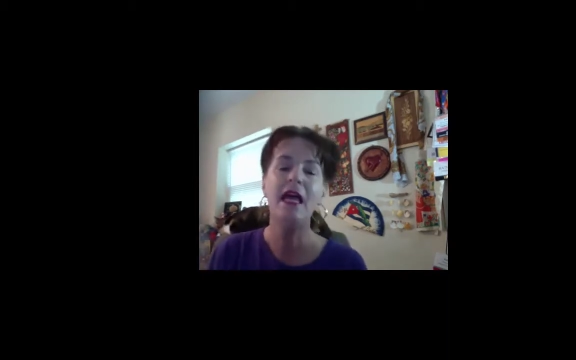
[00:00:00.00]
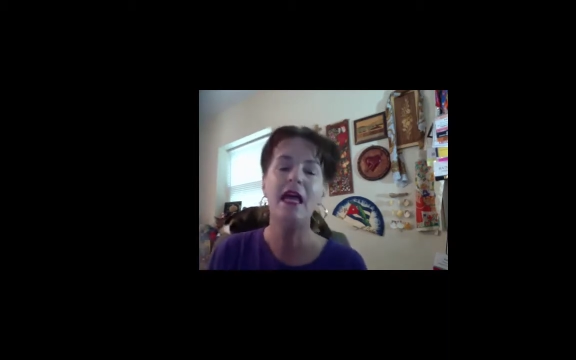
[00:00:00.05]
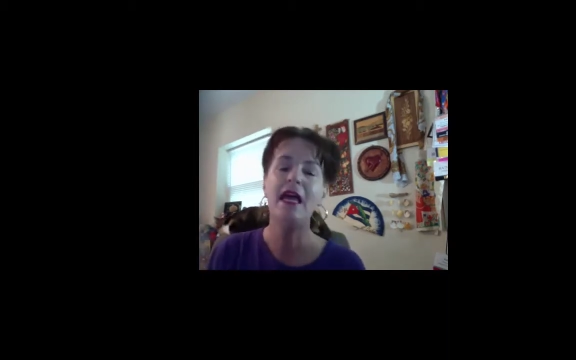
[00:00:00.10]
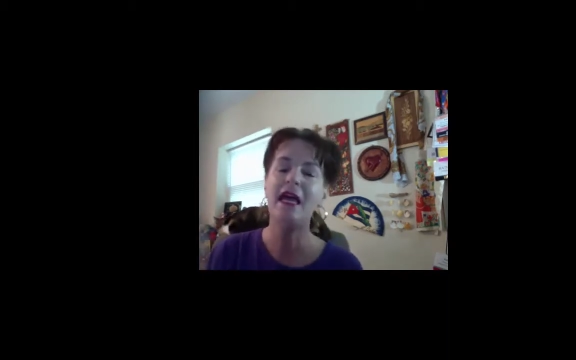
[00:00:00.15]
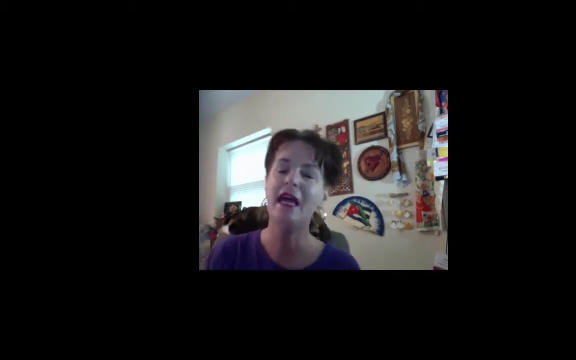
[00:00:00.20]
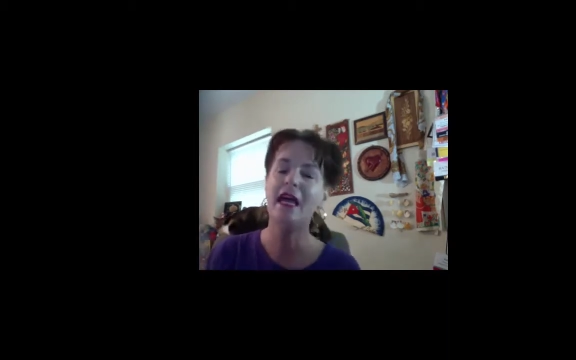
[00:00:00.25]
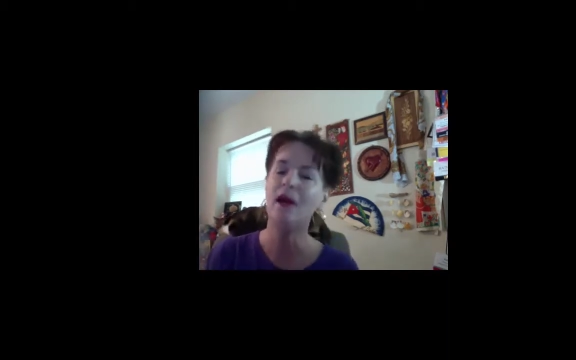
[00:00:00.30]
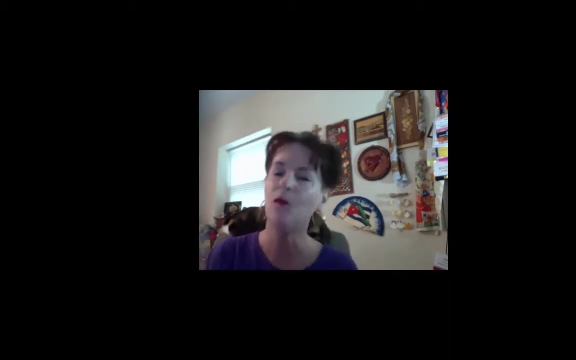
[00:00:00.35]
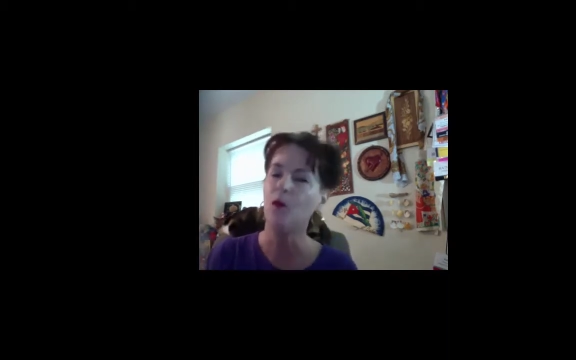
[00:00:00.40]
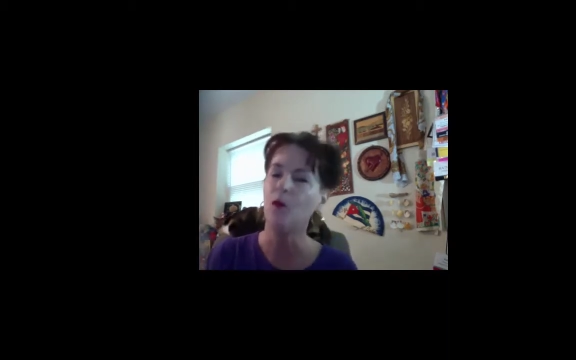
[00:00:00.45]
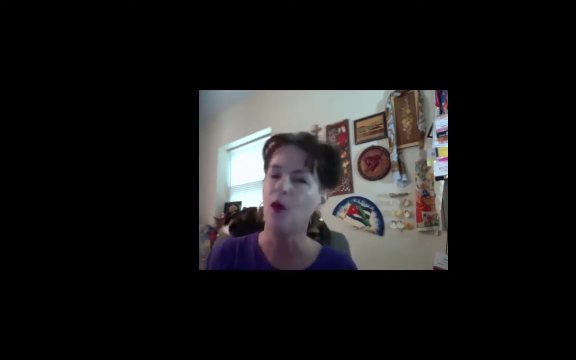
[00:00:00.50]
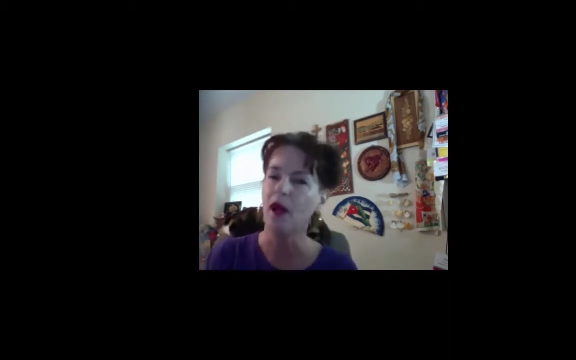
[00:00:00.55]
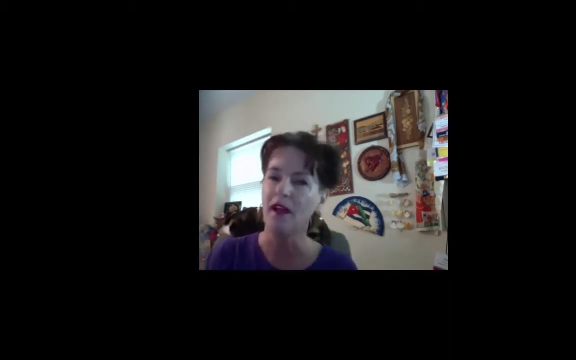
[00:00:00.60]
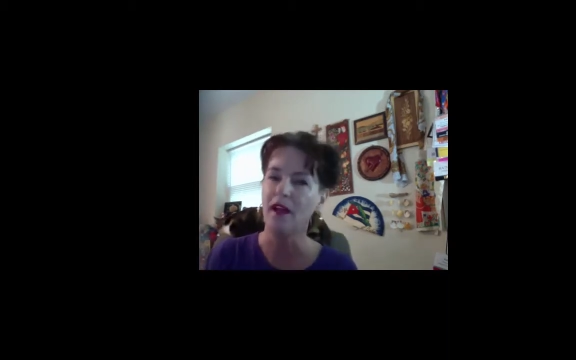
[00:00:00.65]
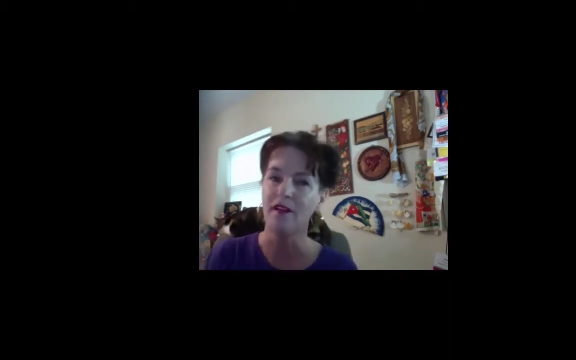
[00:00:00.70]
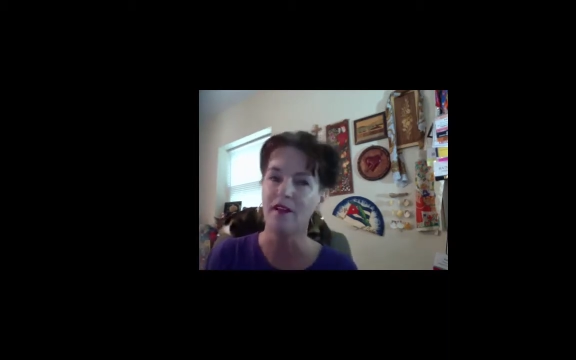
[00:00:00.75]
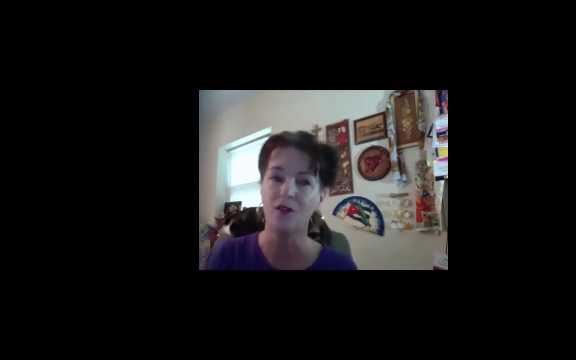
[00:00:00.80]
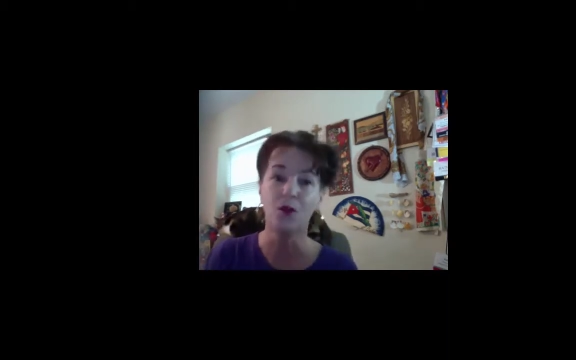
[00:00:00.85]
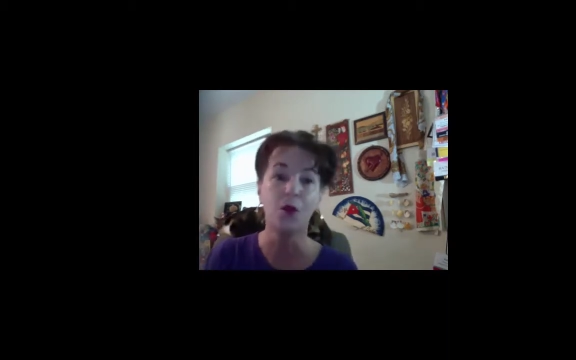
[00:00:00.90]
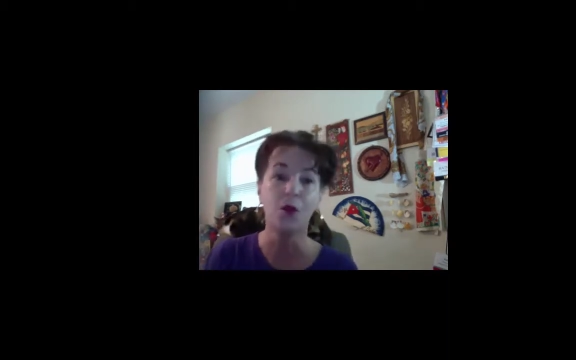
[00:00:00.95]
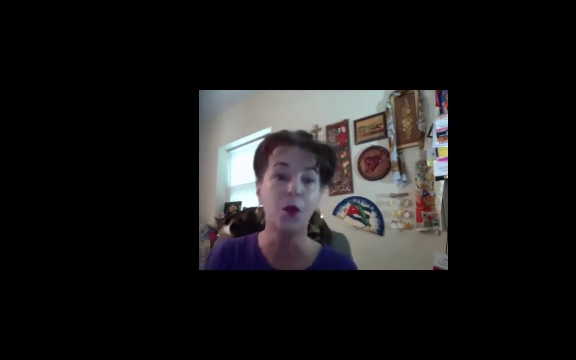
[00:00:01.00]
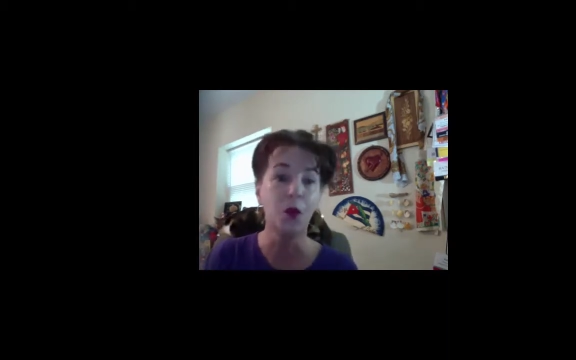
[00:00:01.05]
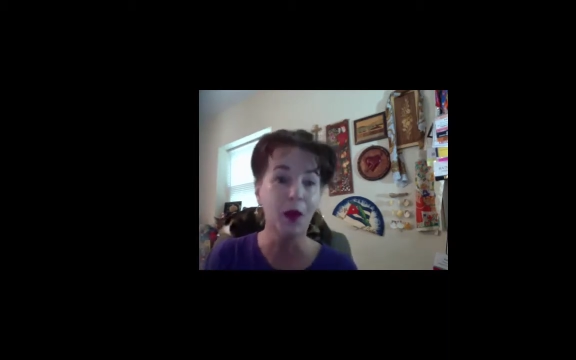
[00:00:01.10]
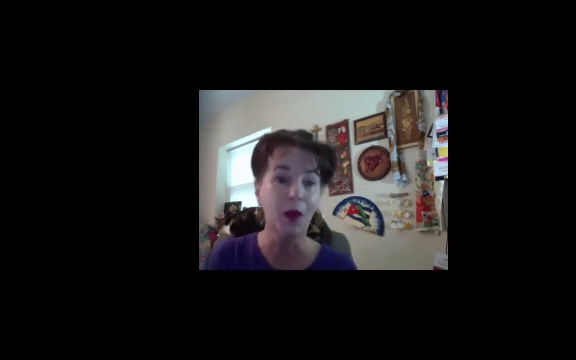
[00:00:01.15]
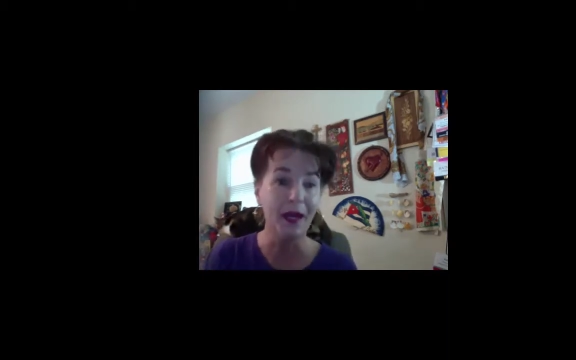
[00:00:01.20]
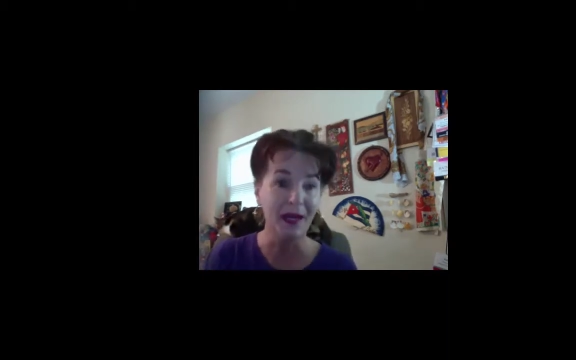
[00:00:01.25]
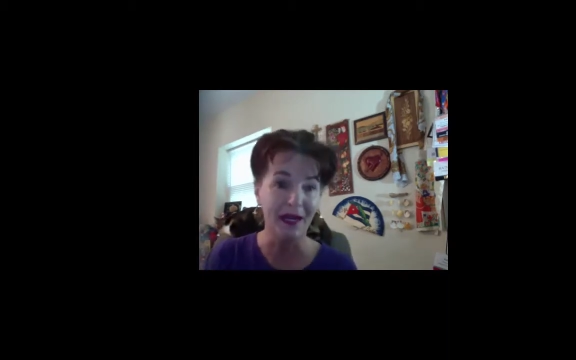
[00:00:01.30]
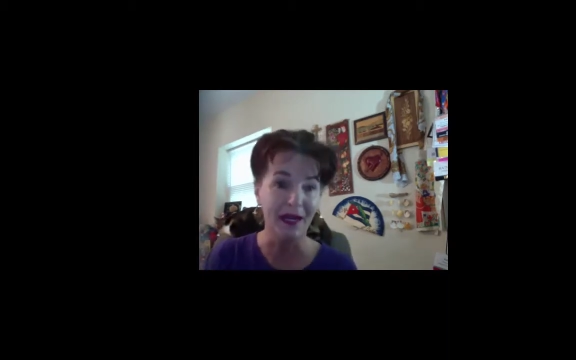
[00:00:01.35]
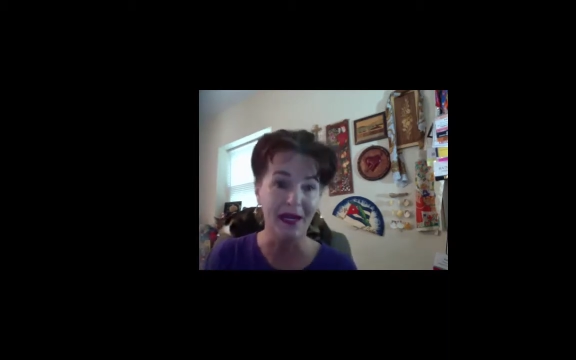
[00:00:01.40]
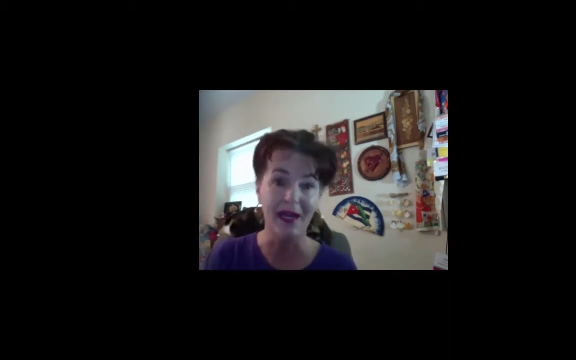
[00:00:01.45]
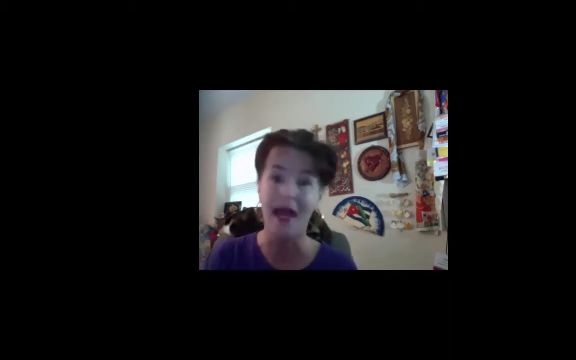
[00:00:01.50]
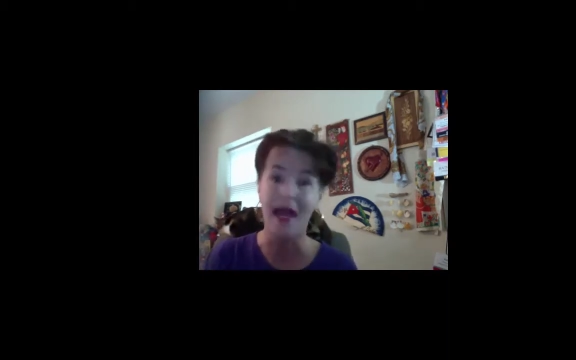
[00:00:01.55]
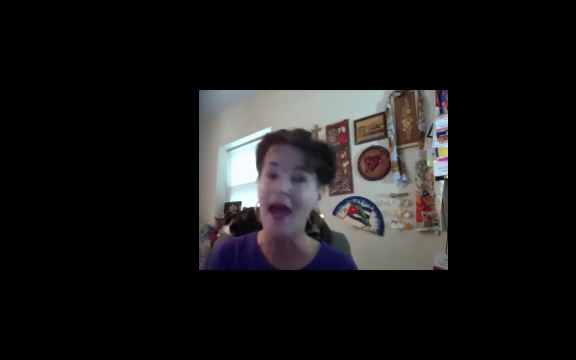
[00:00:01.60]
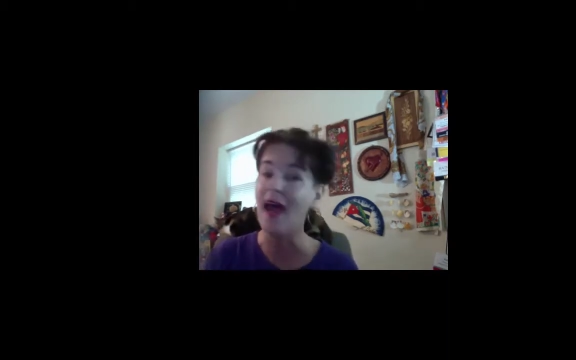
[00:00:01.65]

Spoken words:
It was really,